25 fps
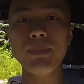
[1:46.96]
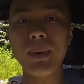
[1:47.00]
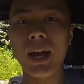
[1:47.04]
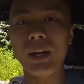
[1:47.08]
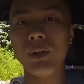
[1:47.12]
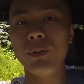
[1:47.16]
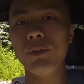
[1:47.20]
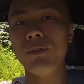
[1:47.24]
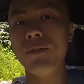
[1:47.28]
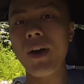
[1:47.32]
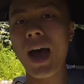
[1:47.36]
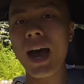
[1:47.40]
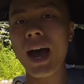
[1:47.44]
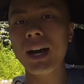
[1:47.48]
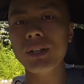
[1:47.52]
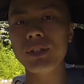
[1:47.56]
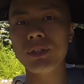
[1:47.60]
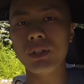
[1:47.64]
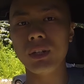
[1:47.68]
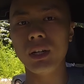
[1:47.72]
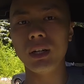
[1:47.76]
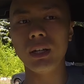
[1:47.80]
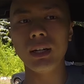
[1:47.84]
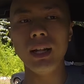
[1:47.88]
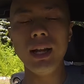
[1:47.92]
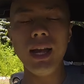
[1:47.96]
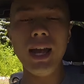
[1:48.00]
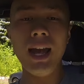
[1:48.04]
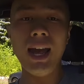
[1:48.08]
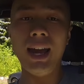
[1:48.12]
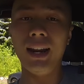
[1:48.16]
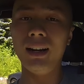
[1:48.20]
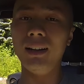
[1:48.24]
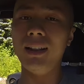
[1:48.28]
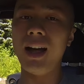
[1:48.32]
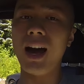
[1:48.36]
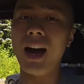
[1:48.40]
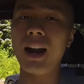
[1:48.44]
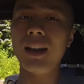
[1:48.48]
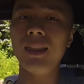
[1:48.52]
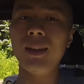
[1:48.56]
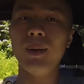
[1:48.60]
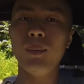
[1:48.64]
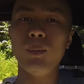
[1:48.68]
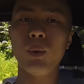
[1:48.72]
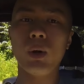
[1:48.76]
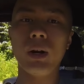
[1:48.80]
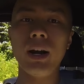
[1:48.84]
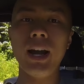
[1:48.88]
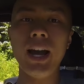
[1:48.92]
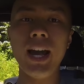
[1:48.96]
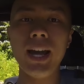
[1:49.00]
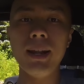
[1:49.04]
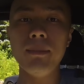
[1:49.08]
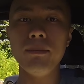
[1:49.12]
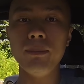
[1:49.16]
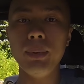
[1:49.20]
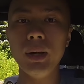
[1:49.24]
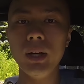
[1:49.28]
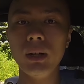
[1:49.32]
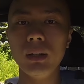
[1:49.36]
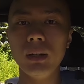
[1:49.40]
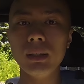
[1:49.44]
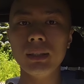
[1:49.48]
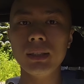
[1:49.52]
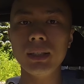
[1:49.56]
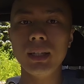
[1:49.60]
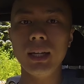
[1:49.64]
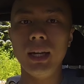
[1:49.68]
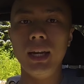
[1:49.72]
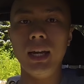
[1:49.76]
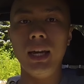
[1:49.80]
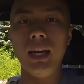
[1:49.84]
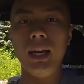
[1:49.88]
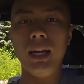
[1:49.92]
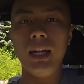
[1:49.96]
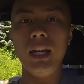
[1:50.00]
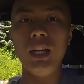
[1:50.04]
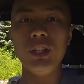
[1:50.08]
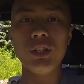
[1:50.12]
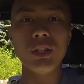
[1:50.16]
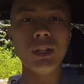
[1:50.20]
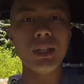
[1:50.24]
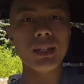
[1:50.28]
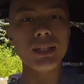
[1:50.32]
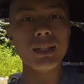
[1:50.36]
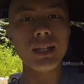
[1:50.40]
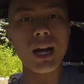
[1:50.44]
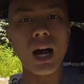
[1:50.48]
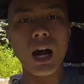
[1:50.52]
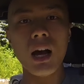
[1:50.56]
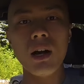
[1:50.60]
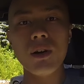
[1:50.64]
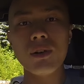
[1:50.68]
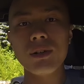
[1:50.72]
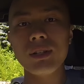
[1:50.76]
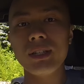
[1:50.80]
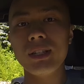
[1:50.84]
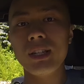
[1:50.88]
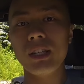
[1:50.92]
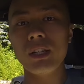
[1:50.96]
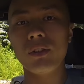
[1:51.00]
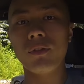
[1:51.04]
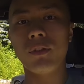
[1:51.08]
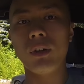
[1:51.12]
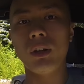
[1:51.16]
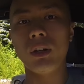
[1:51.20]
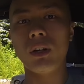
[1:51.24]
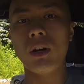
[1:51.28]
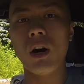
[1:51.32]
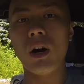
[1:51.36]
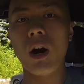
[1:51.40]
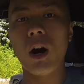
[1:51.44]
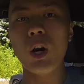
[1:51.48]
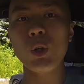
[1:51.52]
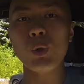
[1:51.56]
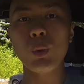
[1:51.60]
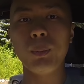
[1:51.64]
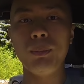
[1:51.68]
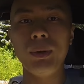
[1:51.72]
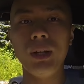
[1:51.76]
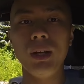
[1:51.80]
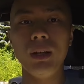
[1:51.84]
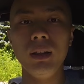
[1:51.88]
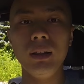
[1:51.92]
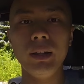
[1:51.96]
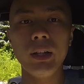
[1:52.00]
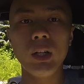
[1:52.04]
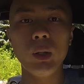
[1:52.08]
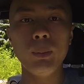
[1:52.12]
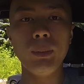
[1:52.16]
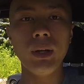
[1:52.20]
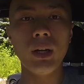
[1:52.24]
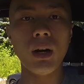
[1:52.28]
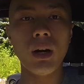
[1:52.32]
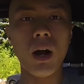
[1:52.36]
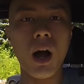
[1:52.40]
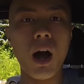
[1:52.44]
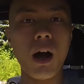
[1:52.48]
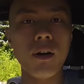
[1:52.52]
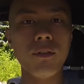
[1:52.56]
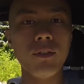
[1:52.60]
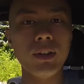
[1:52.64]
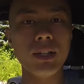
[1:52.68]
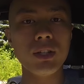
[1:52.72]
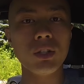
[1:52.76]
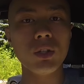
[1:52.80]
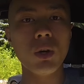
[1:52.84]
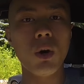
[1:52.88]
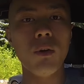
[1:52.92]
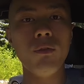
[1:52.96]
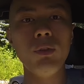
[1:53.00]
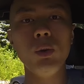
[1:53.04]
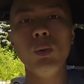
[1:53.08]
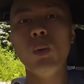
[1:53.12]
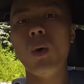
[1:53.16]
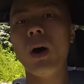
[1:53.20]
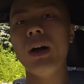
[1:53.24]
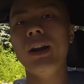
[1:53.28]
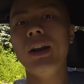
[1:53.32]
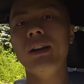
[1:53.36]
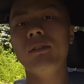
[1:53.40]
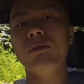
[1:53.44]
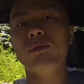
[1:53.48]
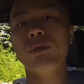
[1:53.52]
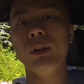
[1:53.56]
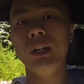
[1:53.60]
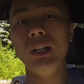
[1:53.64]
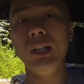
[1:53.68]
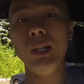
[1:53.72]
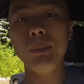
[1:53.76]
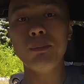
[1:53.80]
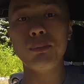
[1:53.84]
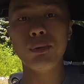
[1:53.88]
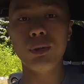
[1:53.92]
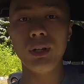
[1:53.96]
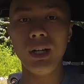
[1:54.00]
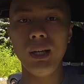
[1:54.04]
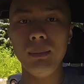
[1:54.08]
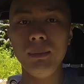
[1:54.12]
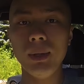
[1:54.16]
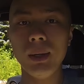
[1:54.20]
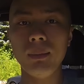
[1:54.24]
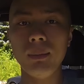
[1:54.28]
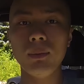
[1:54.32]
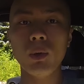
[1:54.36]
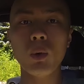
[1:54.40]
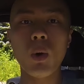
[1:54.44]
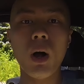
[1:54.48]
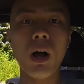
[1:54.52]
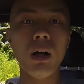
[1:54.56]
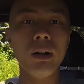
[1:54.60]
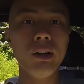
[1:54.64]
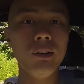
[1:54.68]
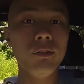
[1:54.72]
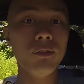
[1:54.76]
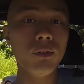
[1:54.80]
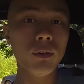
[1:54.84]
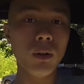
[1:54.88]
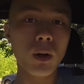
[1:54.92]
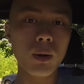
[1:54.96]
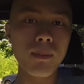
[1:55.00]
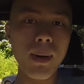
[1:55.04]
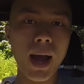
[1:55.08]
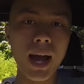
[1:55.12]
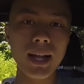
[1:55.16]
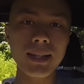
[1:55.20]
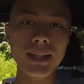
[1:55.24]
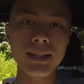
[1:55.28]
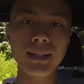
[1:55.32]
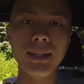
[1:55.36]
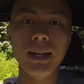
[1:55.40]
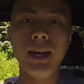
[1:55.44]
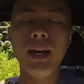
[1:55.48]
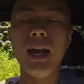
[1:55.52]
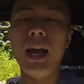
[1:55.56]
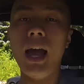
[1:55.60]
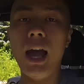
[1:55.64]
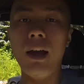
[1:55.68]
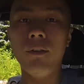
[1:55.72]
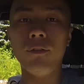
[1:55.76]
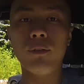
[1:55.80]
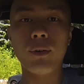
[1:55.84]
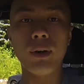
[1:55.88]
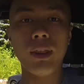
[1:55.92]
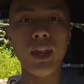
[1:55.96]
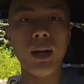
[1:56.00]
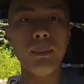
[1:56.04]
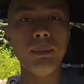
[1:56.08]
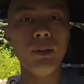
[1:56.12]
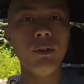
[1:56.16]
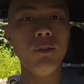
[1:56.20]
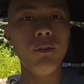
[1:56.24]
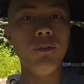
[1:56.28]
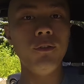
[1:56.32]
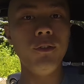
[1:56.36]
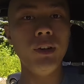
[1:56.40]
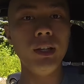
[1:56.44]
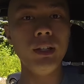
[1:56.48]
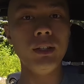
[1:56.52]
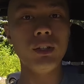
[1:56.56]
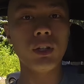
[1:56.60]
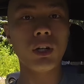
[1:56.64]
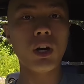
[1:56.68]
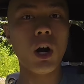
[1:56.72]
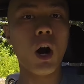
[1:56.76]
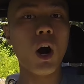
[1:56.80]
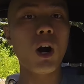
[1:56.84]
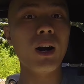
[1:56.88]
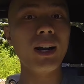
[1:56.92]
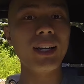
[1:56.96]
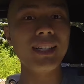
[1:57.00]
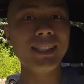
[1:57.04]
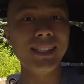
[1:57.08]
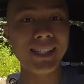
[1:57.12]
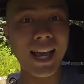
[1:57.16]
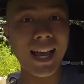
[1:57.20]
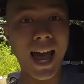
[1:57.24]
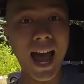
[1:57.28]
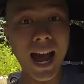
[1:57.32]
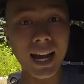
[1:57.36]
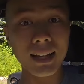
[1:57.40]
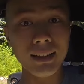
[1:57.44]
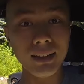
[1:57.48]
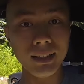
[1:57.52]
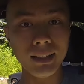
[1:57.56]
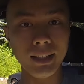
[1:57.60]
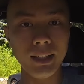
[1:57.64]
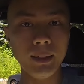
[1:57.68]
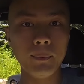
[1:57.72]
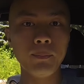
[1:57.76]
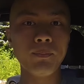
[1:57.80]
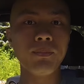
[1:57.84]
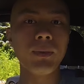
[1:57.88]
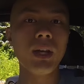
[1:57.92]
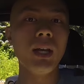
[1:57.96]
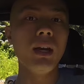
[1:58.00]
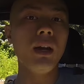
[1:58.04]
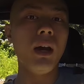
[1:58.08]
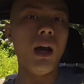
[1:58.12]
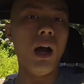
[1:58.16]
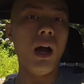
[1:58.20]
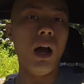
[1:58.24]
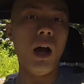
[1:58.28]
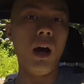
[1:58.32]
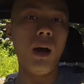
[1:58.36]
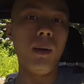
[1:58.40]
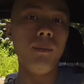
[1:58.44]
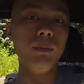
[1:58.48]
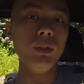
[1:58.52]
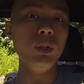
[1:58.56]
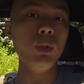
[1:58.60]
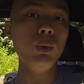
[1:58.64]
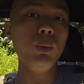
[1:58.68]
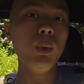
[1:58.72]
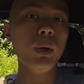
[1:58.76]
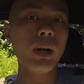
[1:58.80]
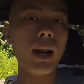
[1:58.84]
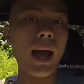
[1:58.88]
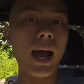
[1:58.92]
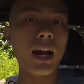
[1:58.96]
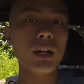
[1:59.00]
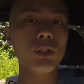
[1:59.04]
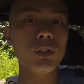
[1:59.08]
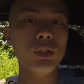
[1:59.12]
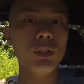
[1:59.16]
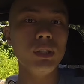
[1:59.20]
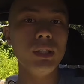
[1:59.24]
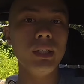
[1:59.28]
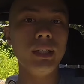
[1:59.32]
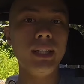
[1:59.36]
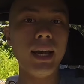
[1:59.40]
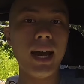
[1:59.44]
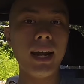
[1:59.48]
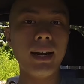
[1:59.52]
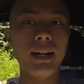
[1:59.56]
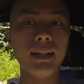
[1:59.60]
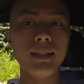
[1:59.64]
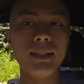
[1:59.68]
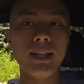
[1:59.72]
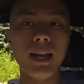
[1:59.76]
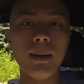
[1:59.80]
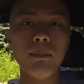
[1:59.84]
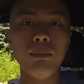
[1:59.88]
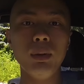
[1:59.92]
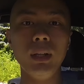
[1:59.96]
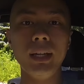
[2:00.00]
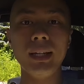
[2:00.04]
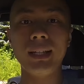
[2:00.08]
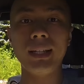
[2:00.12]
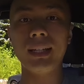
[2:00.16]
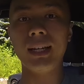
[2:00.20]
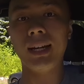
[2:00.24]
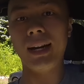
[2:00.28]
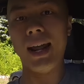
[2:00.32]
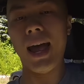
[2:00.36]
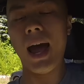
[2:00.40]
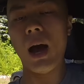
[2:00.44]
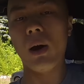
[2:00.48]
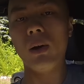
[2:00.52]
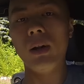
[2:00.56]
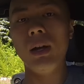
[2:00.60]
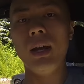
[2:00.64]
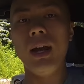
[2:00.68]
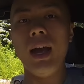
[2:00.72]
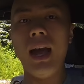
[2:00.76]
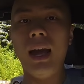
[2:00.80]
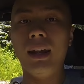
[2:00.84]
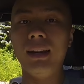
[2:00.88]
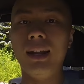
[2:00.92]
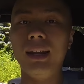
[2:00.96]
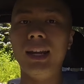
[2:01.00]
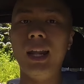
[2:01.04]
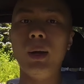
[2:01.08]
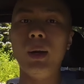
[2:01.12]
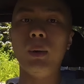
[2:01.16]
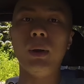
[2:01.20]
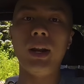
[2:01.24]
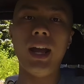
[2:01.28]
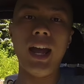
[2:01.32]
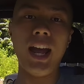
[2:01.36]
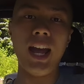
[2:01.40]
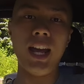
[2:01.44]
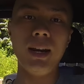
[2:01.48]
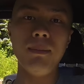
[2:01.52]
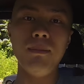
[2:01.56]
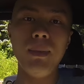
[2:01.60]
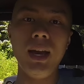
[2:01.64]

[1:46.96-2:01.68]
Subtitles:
manufactured and a lot of them were hand built, each of the tolerances for the cars would be a little bit off, and so if you wanted really premium quality floor mats and for them to fit your car exactly, you would actually get a template cut out and then they would hand